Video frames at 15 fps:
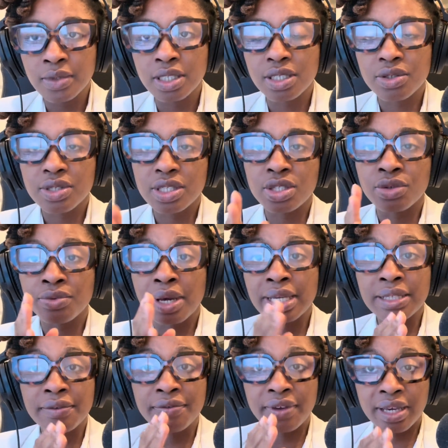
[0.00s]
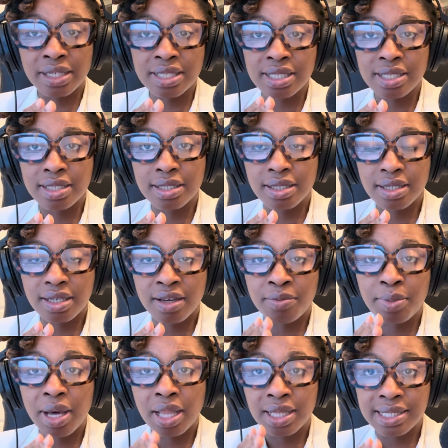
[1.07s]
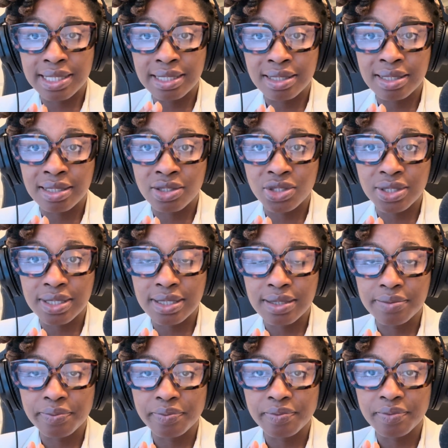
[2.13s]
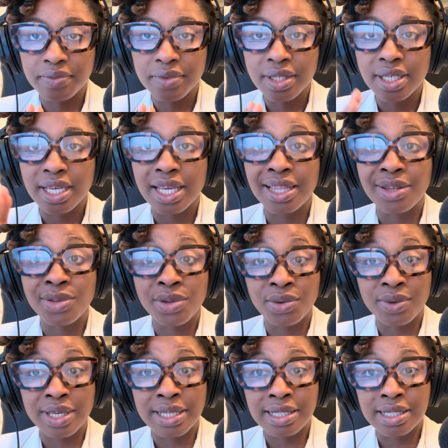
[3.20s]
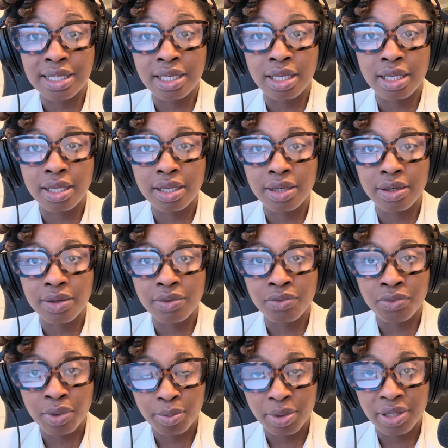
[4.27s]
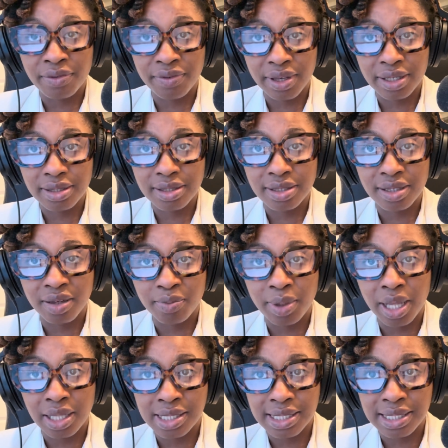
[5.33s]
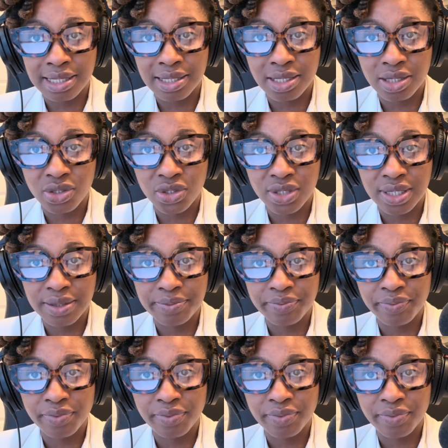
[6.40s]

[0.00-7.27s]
There's a direct effect of policy decisions, and then there is the ripple effect of policy decisions.